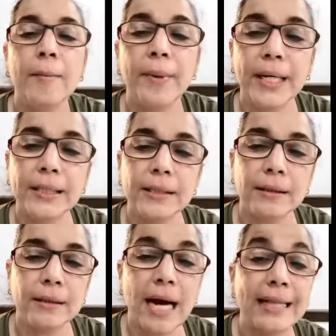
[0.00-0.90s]
But
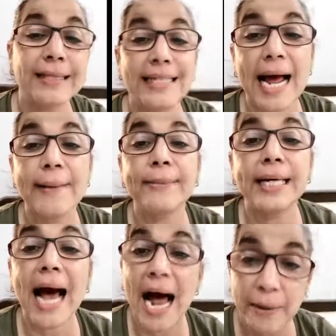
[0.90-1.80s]
at the time
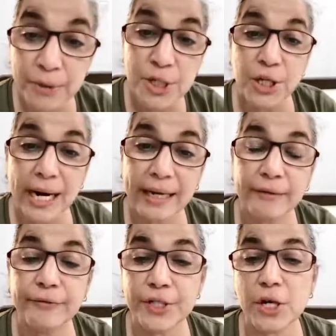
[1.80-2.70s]
that I was
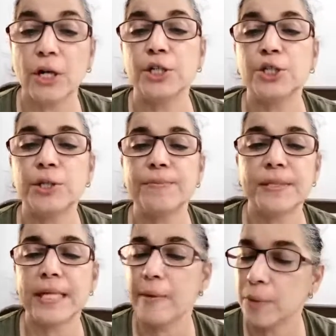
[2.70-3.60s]
trying for scholarships,
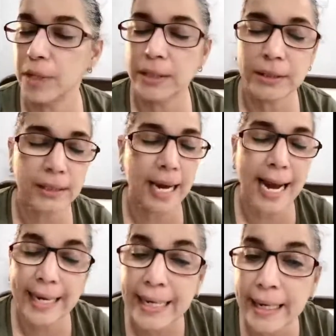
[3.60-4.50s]
there weren't
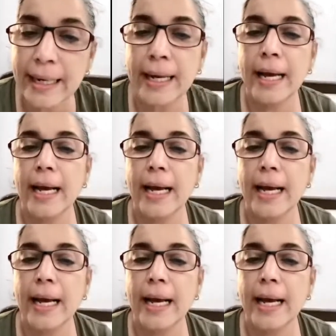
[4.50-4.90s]
any